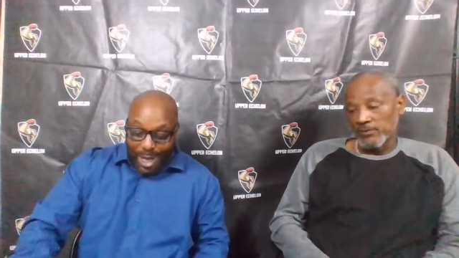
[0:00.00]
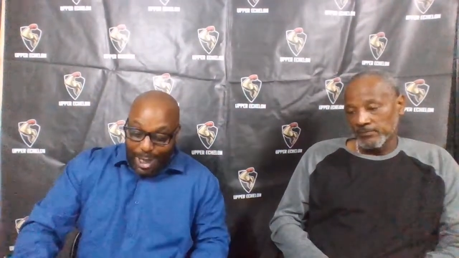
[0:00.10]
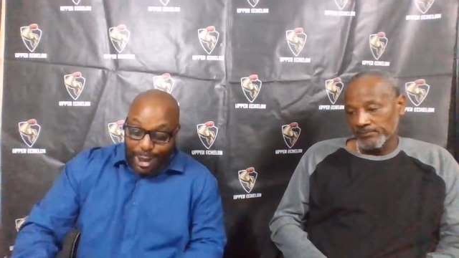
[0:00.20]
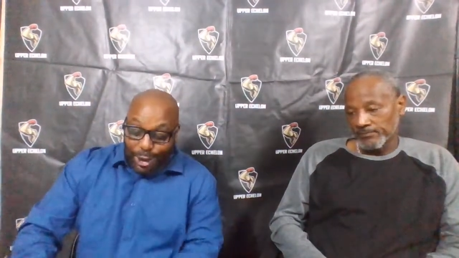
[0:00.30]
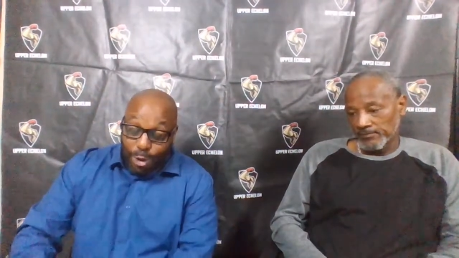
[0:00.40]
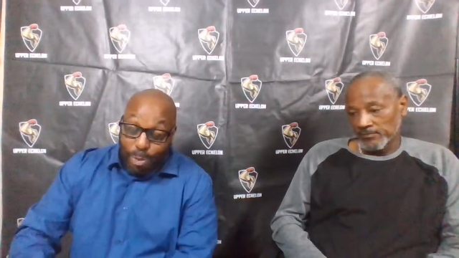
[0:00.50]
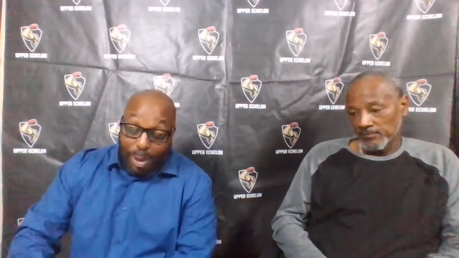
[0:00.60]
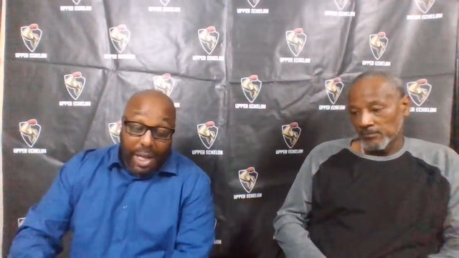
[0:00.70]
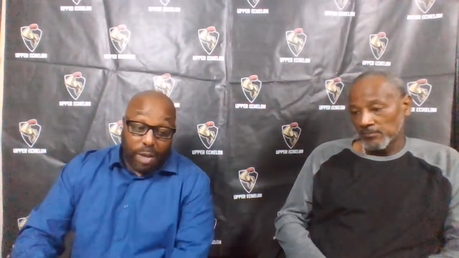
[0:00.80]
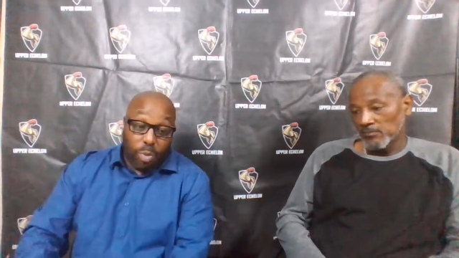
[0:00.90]
Speaker 1: Oh yeah, because you
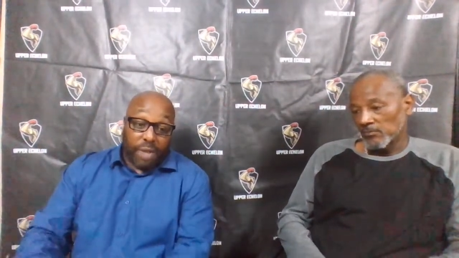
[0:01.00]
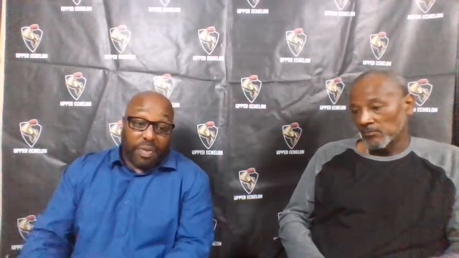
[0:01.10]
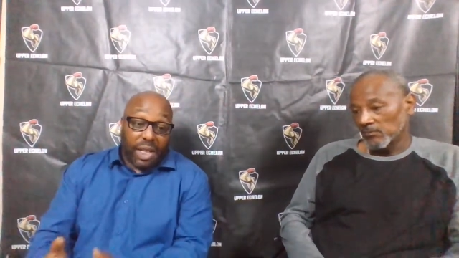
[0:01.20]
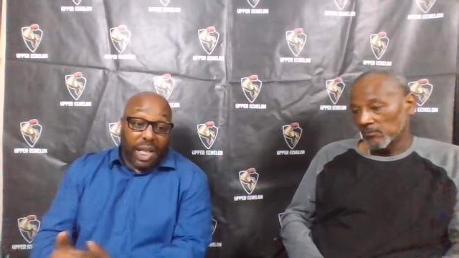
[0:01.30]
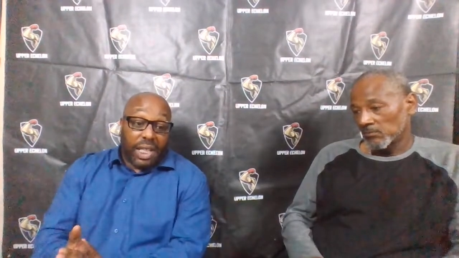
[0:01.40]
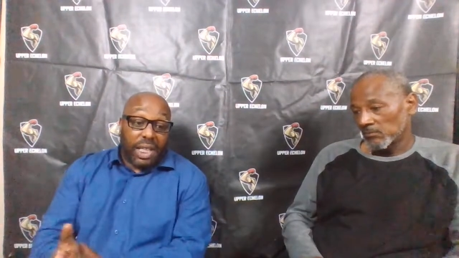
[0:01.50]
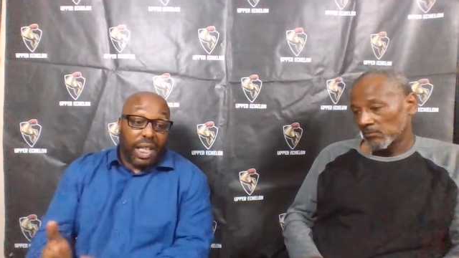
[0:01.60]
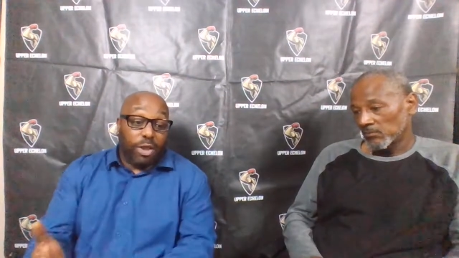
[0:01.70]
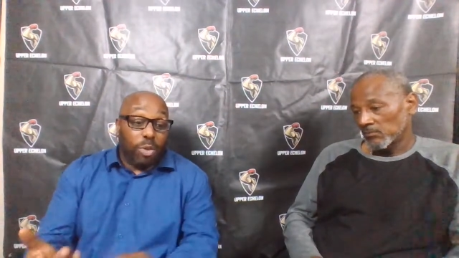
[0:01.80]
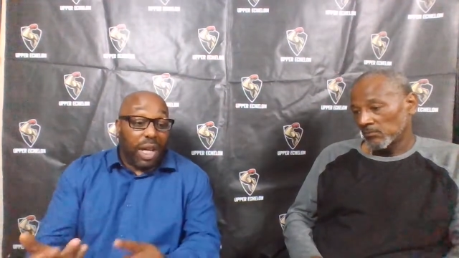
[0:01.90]
played with in '88.